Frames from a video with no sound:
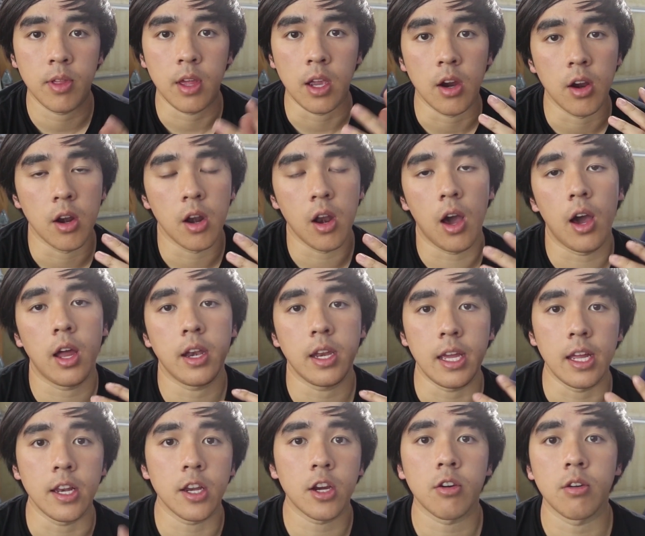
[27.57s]
They are
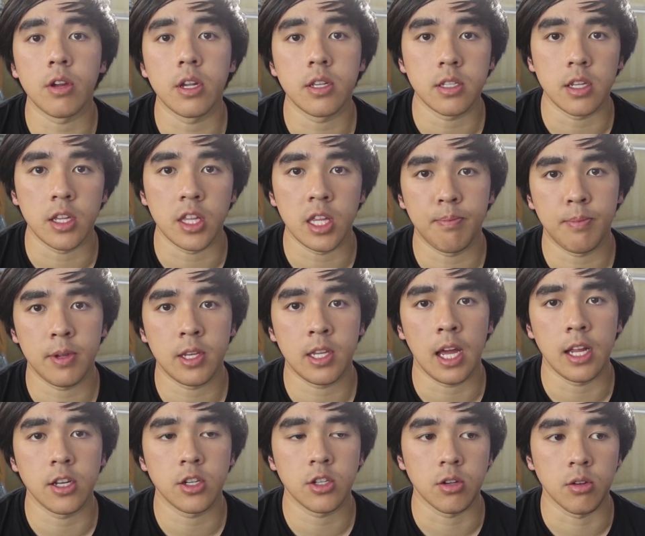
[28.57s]
not increasing the
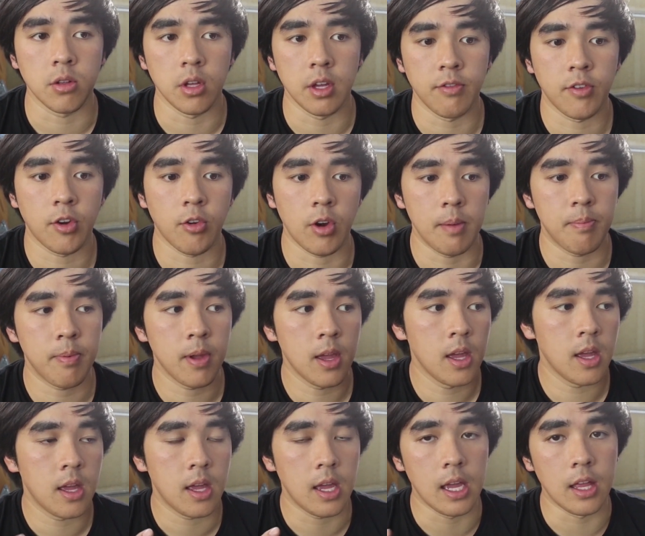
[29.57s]
potential of grip
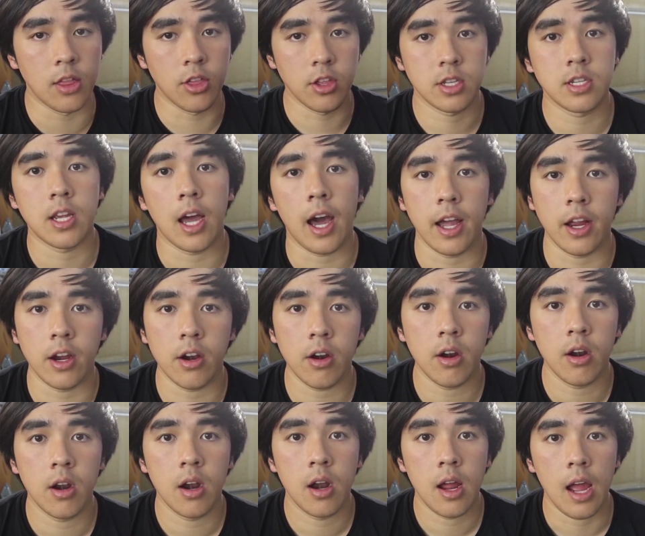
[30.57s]
in the
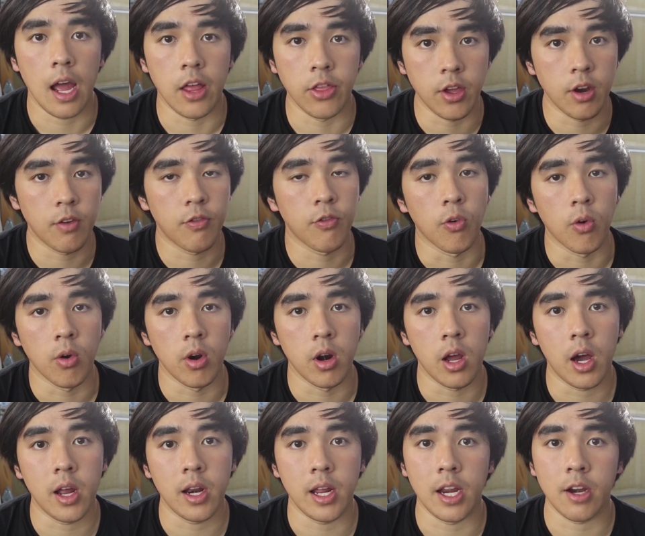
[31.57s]
tire and therefore
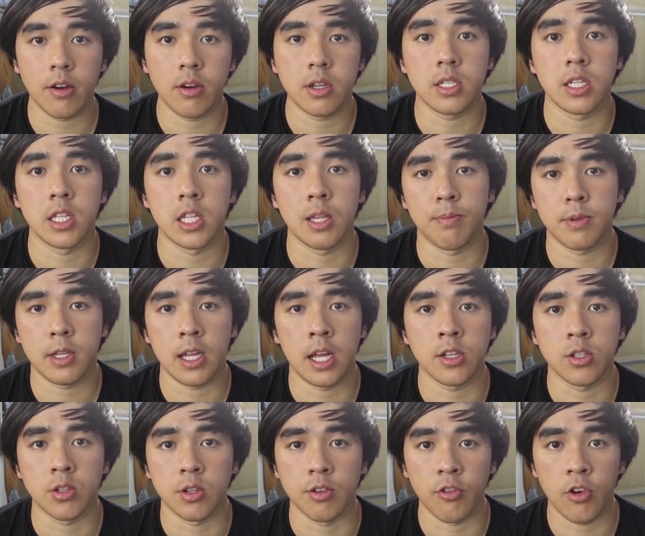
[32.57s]
not increasing the
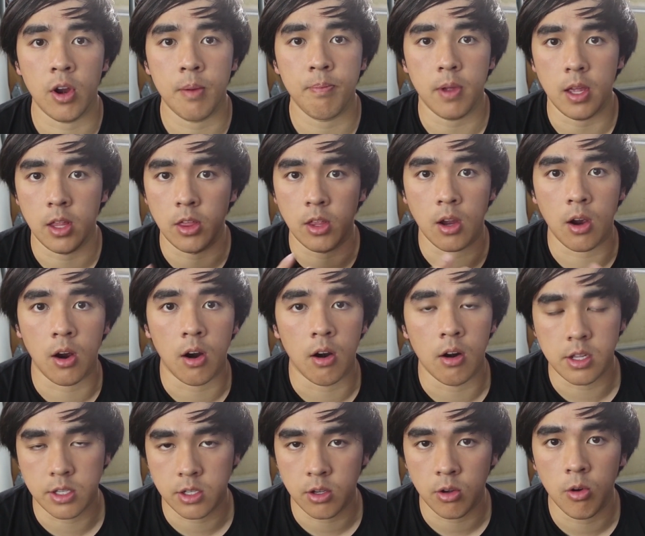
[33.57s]
potential of grip in the
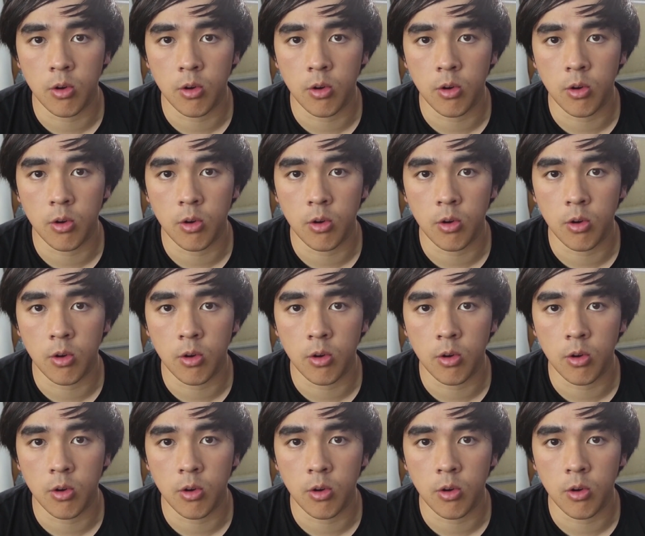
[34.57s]
car as a